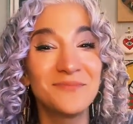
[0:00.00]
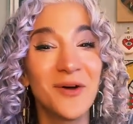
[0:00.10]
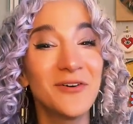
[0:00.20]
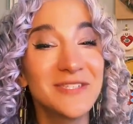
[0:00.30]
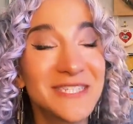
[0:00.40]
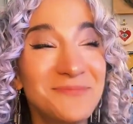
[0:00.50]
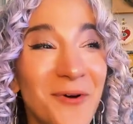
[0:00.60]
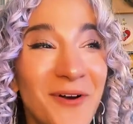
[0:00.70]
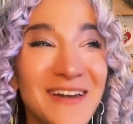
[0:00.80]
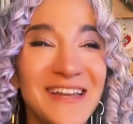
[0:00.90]
Most
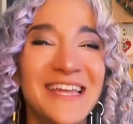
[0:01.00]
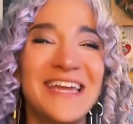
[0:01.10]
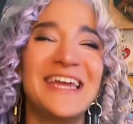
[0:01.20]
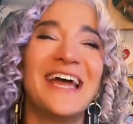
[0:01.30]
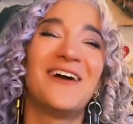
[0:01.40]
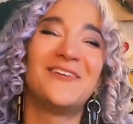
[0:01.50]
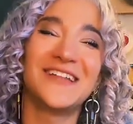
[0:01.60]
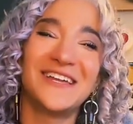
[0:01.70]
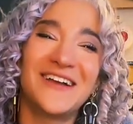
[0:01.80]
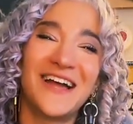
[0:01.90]
importantly, I want to
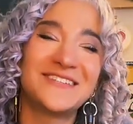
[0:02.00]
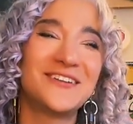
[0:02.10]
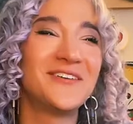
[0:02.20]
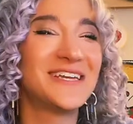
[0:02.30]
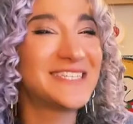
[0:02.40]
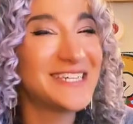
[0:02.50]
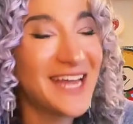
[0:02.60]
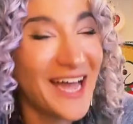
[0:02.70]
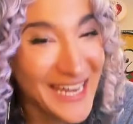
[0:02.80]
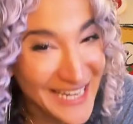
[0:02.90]
let you guys know that
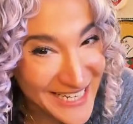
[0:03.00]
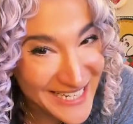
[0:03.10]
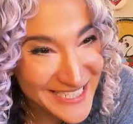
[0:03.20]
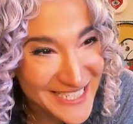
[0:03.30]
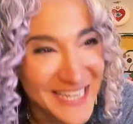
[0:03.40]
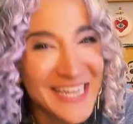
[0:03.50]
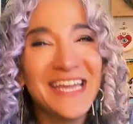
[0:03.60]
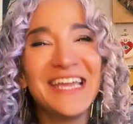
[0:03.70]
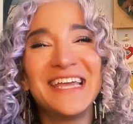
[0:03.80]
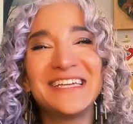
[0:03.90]
tonight
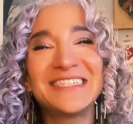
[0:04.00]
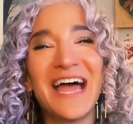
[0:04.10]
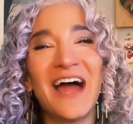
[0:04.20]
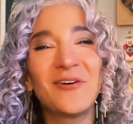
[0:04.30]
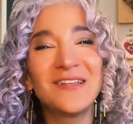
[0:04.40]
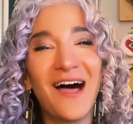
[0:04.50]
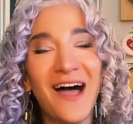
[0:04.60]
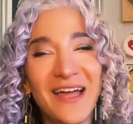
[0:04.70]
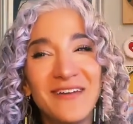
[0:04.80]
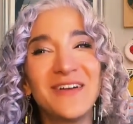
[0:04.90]
is our
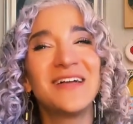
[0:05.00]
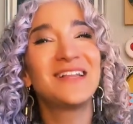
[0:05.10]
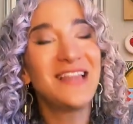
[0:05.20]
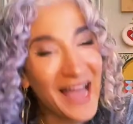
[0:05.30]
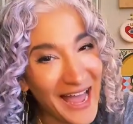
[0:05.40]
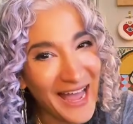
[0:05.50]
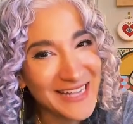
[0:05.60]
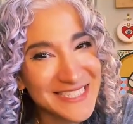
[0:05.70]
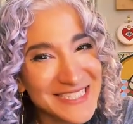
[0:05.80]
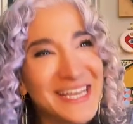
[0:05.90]
live
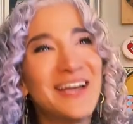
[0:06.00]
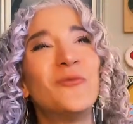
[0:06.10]
class.